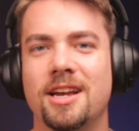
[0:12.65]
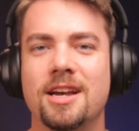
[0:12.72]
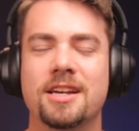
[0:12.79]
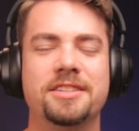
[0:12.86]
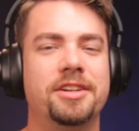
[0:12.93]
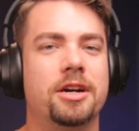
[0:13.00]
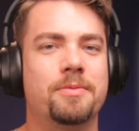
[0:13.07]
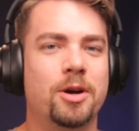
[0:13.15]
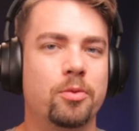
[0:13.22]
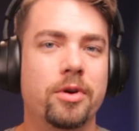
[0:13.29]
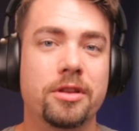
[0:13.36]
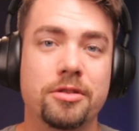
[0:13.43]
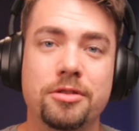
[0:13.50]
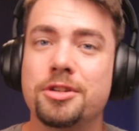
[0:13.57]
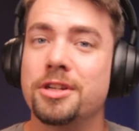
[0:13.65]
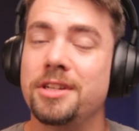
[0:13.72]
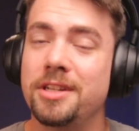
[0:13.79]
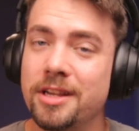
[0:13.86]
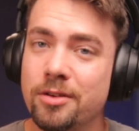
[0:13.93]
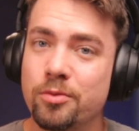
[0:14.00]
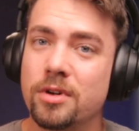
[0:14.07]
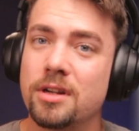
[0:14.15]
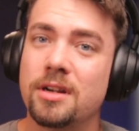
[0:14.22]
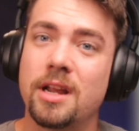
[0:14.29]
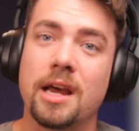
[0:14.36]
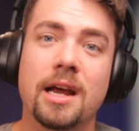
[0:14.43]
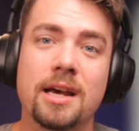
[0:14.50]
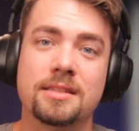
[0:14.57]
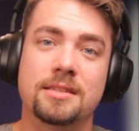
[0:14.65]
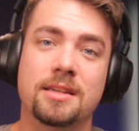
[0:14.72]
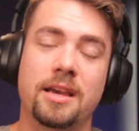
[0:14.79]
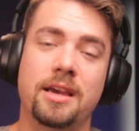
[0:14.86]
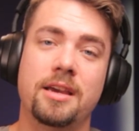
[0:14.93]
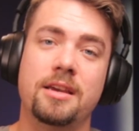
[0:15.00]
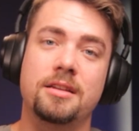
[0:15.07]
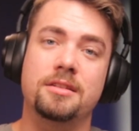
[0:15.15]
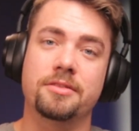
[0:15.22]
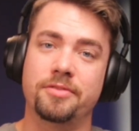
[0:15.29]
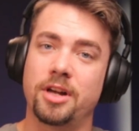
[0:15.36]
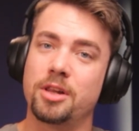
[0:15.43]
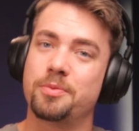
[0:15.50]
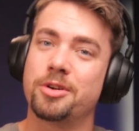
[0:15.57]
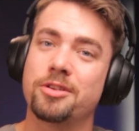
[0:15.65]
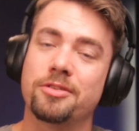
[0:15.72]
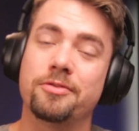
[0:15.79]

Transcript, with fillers: talk about whether you should get one as a developer